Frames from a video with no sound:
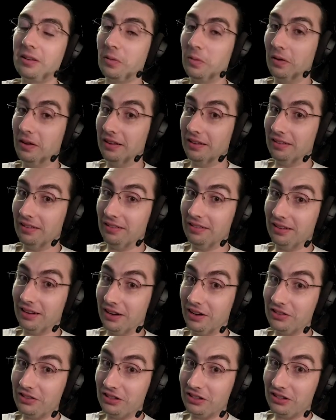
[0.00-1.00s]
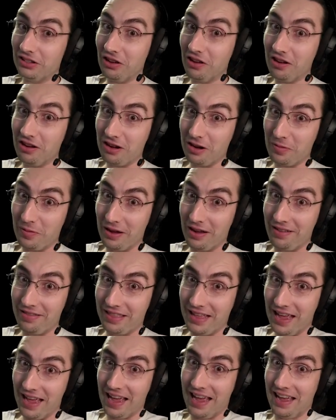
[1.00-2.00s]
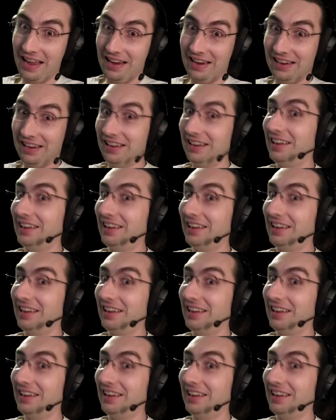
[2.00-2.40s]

Well, here's a song about that.